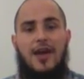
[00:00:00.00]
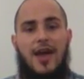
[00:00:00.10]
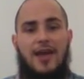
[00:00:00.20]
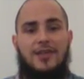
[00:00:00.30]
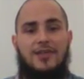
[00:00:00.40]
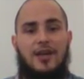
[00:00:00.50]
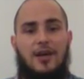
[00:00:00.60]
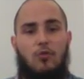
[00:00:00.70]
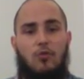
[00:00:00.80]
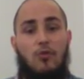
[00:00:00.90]
and
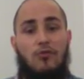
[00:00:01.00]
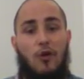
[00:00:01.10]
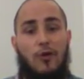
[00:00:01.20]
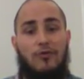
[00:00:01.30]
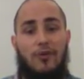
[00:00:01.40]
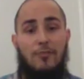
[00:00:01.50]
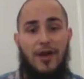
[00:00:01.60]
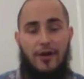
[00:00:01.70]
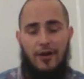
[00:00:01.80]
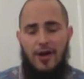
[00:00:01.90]
we'll move forward from
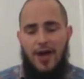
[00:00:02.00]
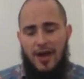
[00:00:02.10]
there.